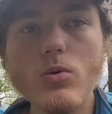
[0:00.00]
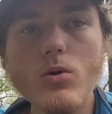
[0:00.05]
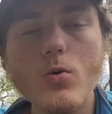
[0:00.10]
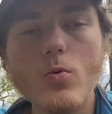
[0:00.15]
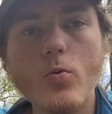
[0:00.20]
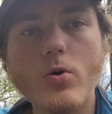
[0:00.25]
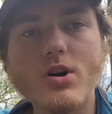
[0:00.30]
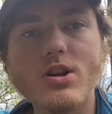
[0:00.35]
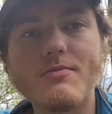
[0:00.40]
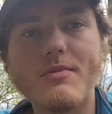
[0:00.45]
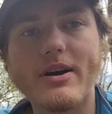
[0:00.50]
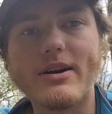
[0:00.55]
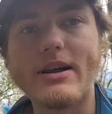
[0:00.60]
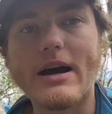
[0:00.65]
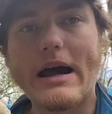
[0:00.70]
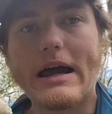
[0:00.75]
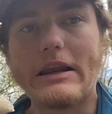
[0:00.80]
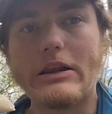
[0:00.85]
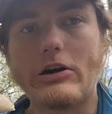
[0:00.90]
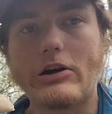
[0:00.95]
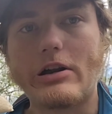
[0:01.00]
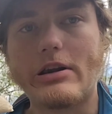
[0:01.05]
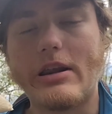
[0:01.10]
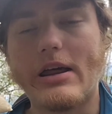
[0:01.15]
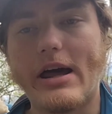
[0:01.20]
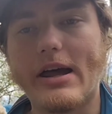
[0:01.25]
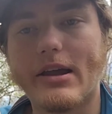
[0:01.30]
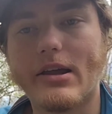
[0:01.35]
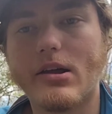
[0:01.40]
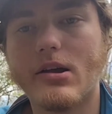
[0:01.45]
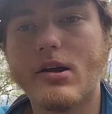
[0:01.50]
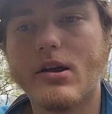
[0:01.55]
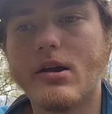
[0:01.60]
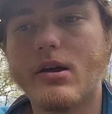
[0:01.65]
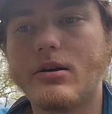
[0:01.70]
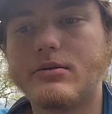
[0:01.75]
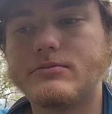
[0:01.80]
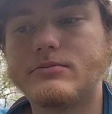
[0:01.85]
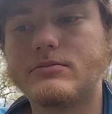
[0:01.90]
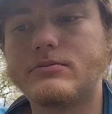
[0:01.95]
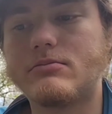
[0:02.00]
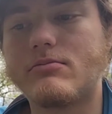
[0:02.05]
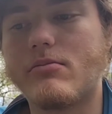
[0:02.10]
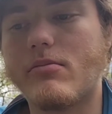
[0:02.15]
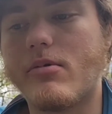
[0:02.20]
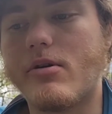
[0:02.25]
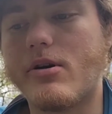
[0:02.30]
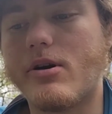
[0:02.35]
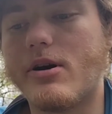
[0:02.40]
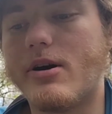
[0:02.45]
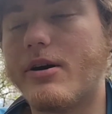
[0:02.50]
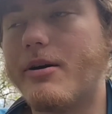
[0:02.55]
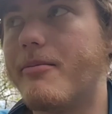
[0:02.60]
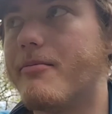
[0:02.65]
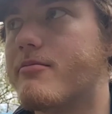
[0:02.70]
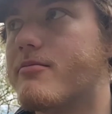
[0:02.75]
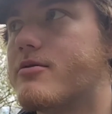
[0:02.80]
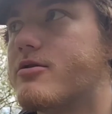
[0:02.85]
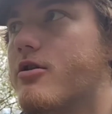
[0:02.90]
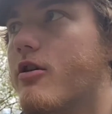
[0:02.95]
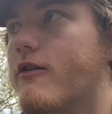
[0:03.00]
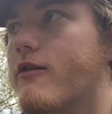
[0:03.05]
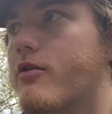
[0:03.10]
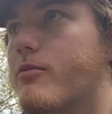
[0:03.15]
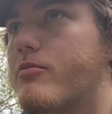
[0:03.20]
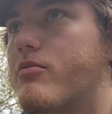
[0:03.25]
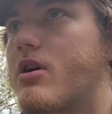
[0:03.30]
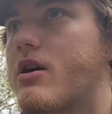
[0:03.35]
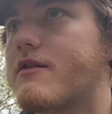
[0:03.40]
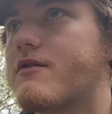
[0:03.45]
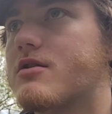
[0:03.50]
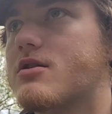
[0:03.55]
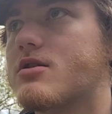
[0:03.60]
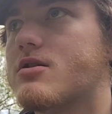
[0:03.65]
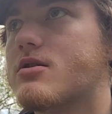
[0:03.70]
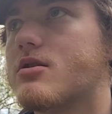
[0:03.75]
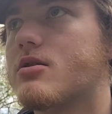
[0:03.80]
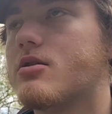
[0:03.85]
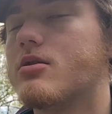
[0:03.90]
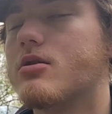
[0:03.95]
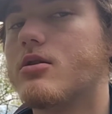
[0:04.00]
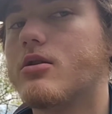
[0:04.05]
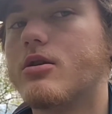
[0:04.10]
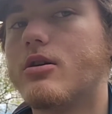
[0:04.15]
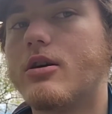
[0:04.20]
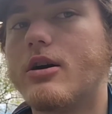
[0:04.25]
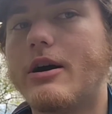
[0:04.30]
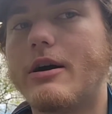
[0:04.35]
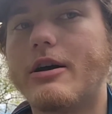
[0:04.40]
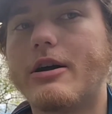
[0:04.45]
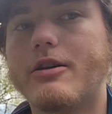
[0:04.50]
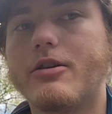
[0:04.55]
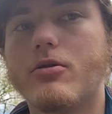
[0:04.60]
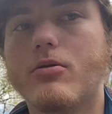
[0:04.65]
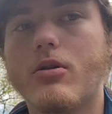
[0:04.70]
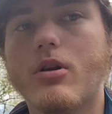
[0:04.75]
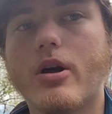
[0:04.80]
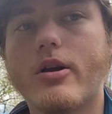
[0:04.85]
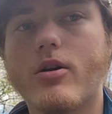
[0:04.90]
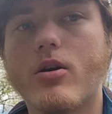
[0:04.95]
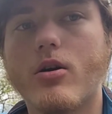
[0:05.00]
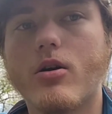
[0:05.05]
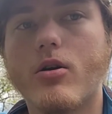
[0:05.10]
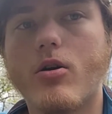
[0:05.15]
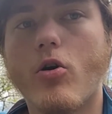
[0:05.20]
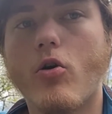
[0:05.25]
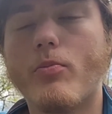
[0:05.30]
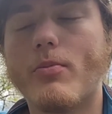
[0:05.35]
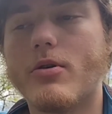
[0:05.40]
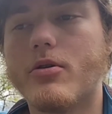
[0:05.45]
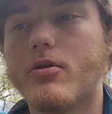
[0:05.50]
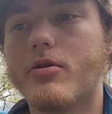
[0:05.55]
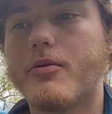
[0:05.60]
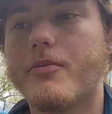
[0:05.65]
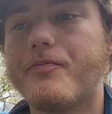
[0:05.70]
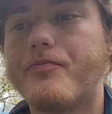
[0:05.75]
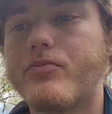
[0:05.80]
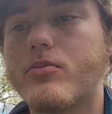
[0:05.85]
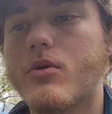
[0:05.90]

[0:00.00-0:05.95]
what's my diet looking like? So for breakfast, I do a lot of oatmeal,